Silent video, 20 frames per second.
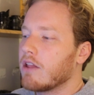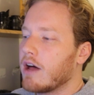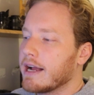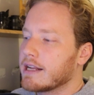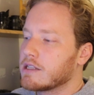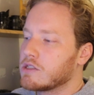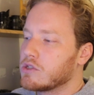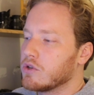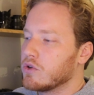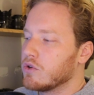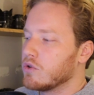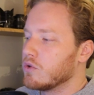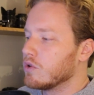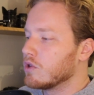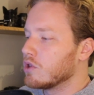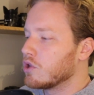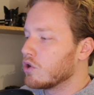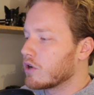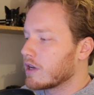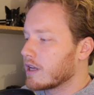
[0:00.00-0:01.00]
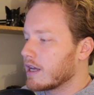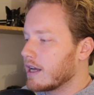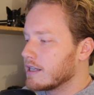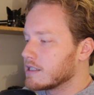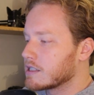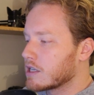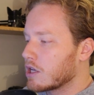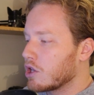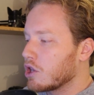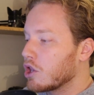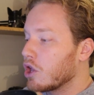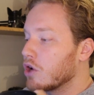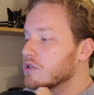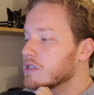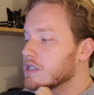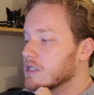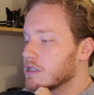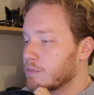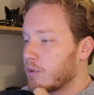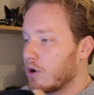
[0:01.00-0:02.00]
like to look as
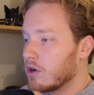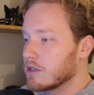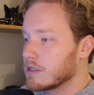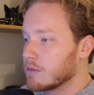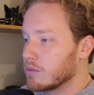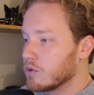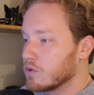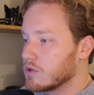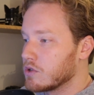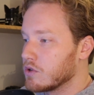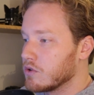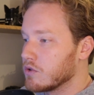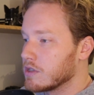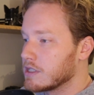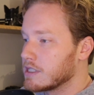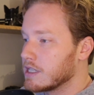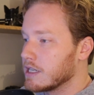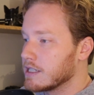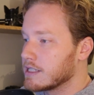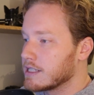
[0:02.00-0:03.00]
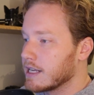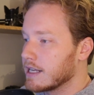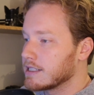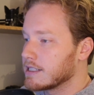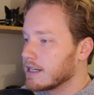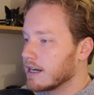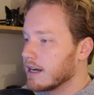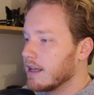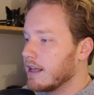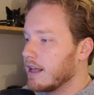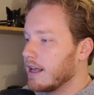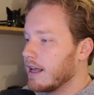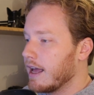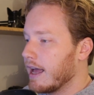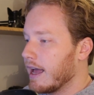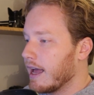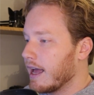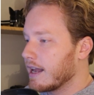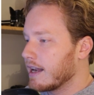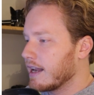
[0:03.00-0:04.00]
close as possible to the city centre.
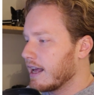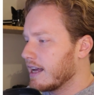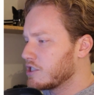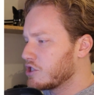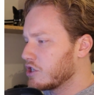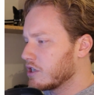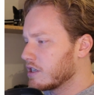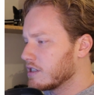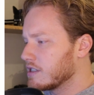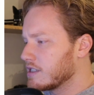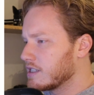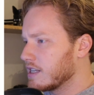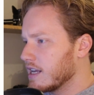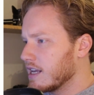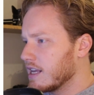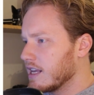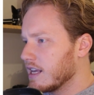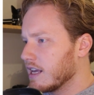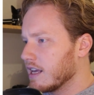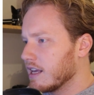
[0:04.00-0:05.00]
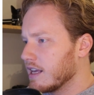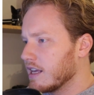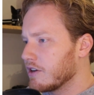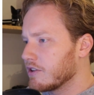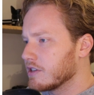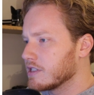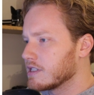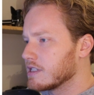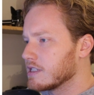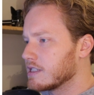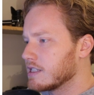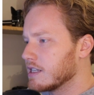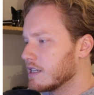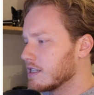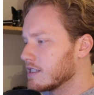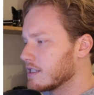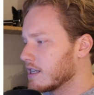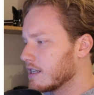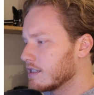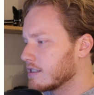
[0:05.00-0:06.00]
And as you can see here is the
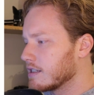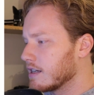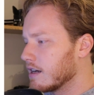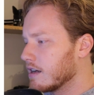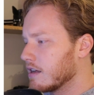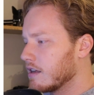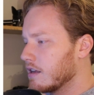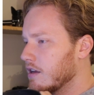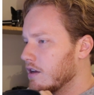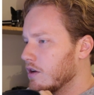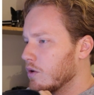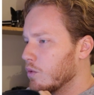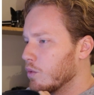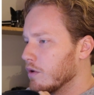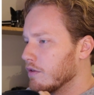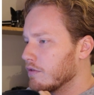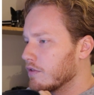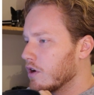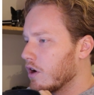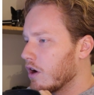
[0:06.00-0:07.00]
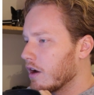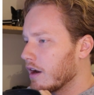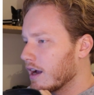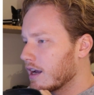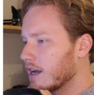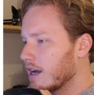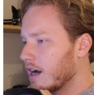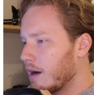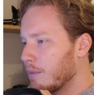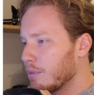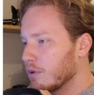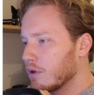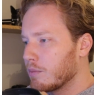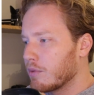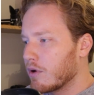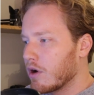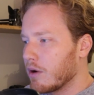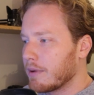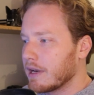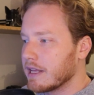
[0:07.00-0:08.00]
city centre. We've got a couple
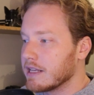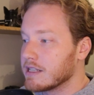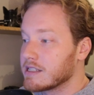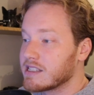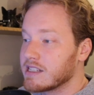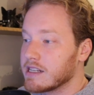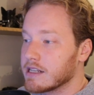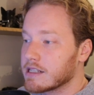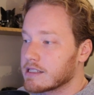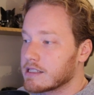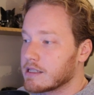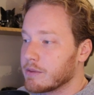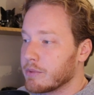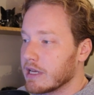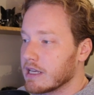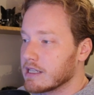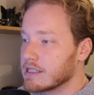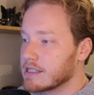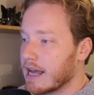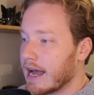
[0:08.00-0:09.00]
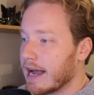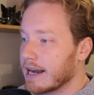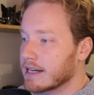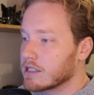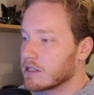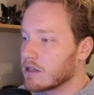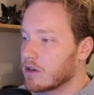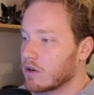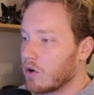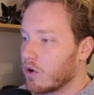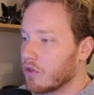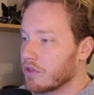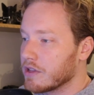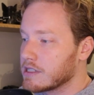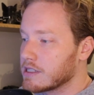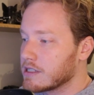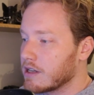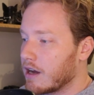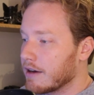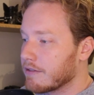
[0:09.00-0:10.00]
of properties, 6 to be exact, on
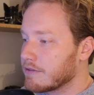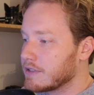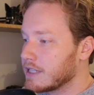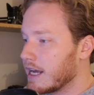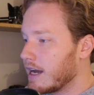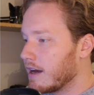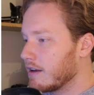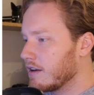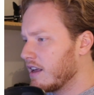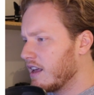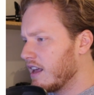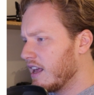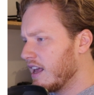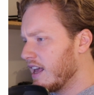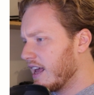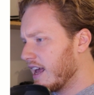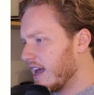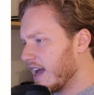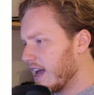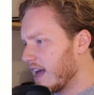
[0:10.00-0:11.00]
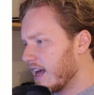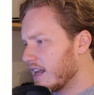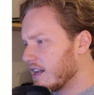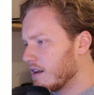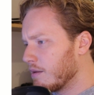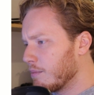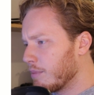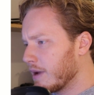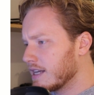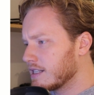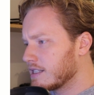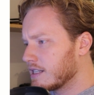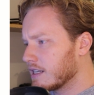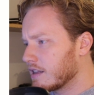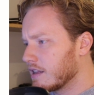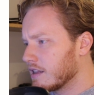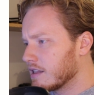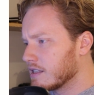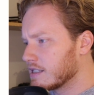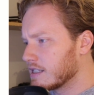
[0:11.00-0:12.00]
this side of town. And
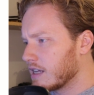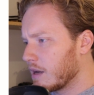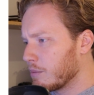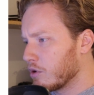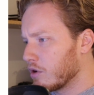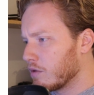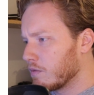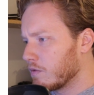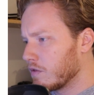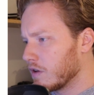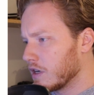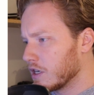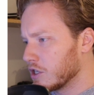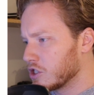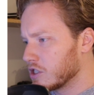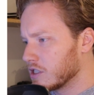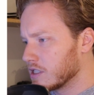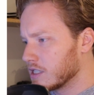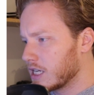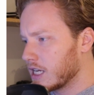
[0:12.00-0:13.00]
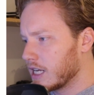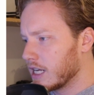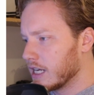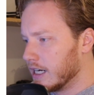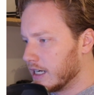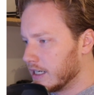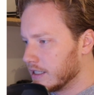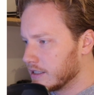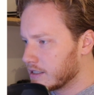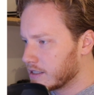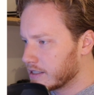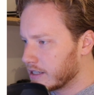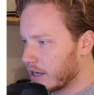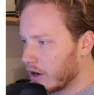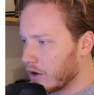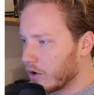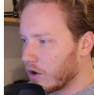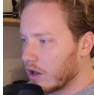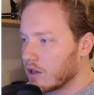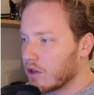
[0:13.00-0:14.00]
basically the suburb finishes here.
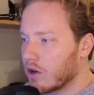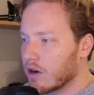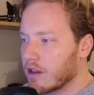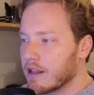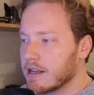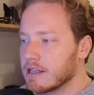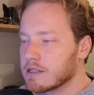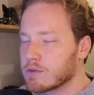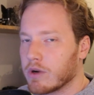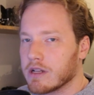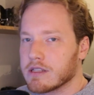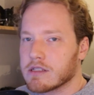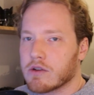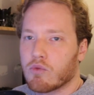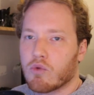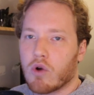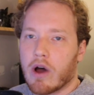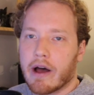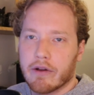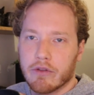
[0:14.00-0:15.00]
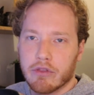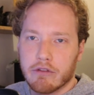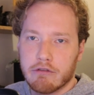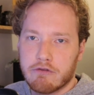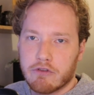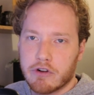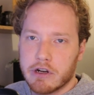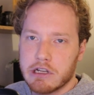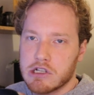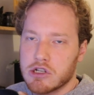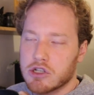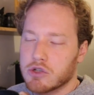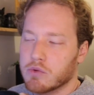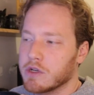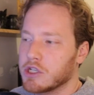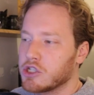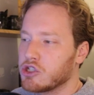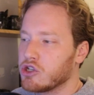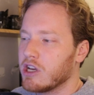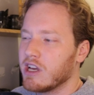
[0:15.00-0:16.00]
So a lot of these ones are right on the fringe,
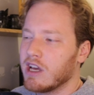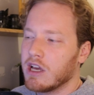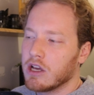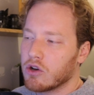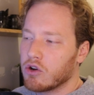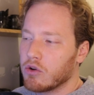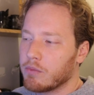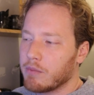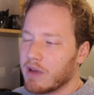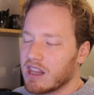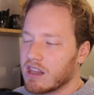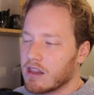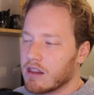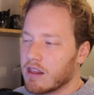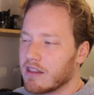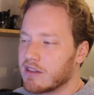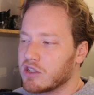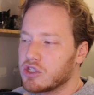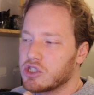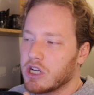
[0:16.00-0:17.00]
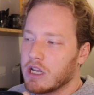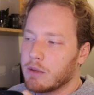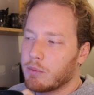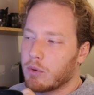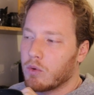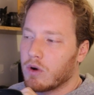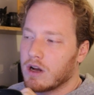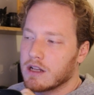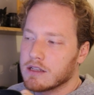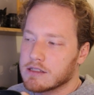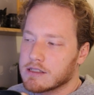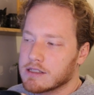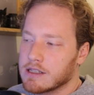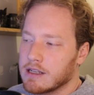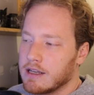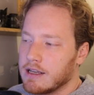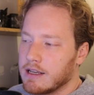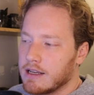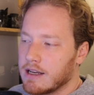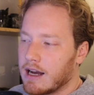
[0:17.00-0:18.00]
which could mean that they're the cheaper ones.
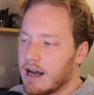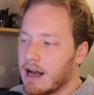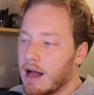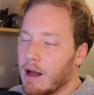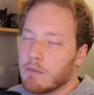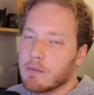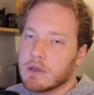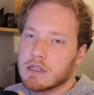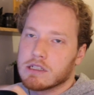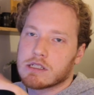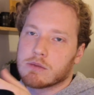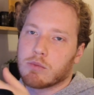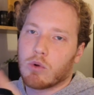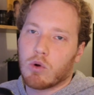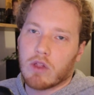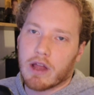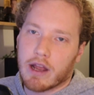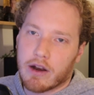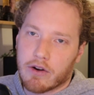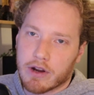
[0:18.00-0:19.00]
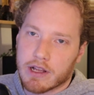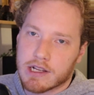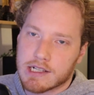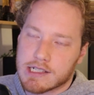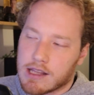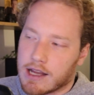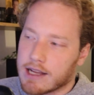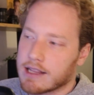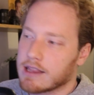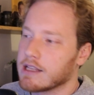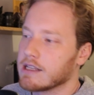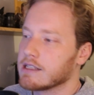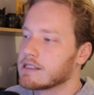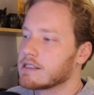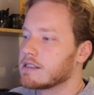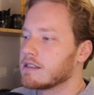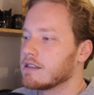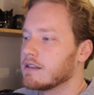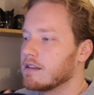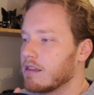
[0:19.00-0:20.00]
In smaller areas like
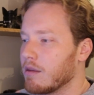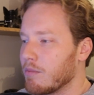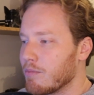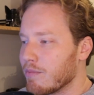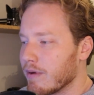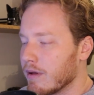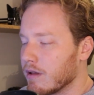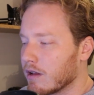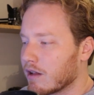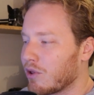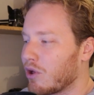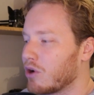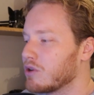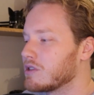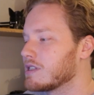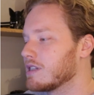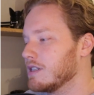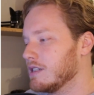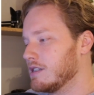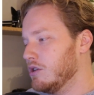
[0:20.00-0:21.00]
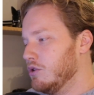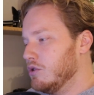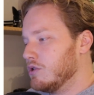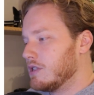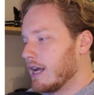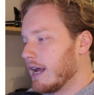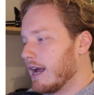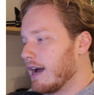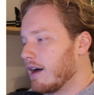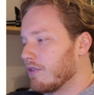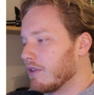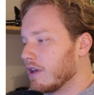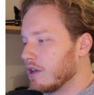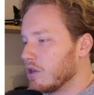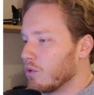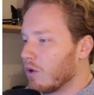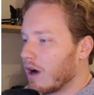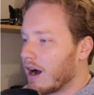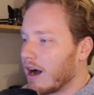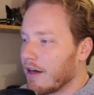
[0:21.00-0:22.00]
this, the closer to town that
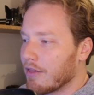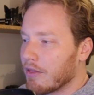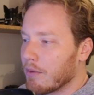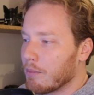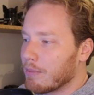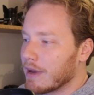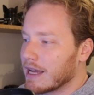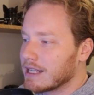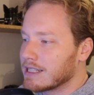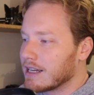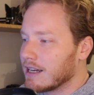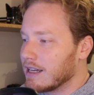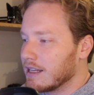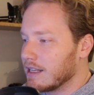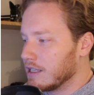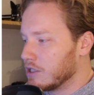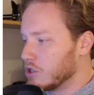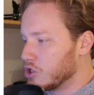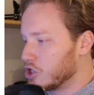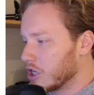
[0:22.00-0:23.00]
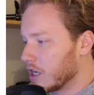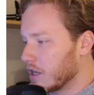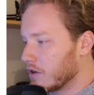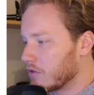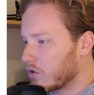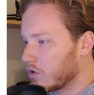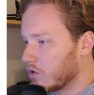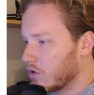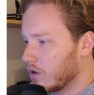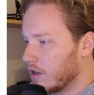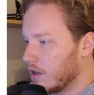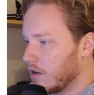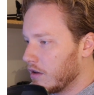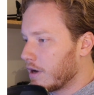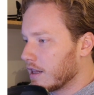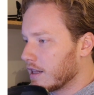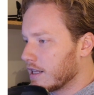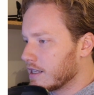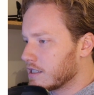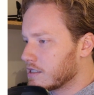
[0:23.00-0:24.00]
you are, the better in general.
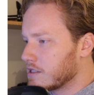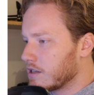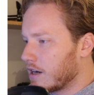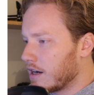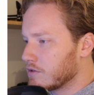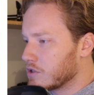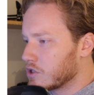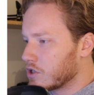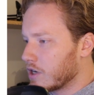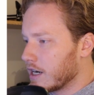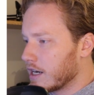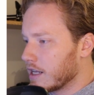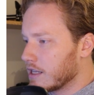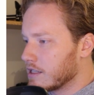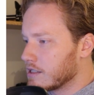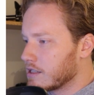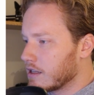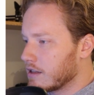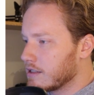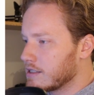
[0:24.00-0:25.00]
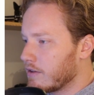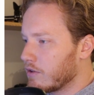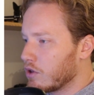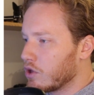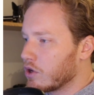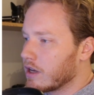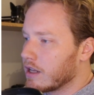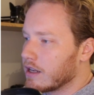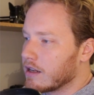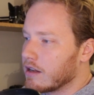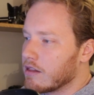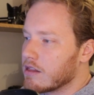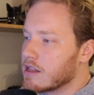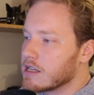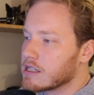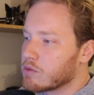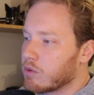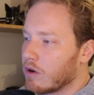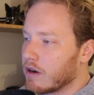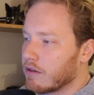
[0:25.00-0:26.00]
But let's dive straight in. So let's have a look at
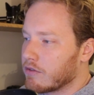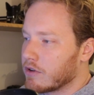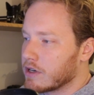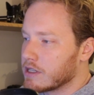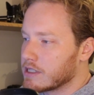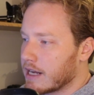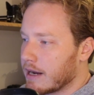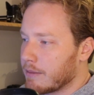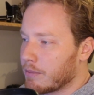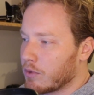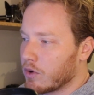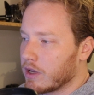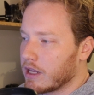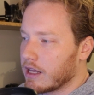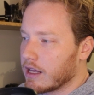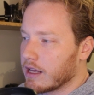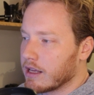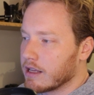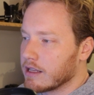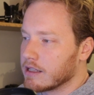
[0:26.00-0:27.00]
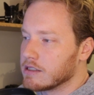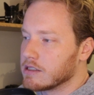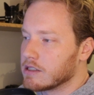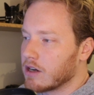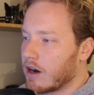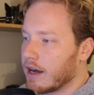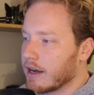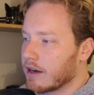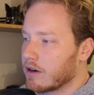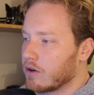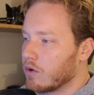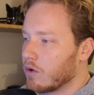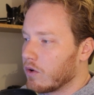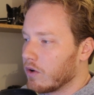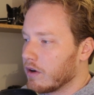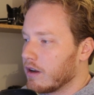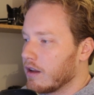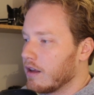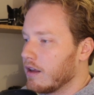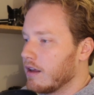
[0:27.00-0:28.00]
this one, for example, here in Dyer
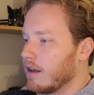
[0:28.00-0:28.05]
Court.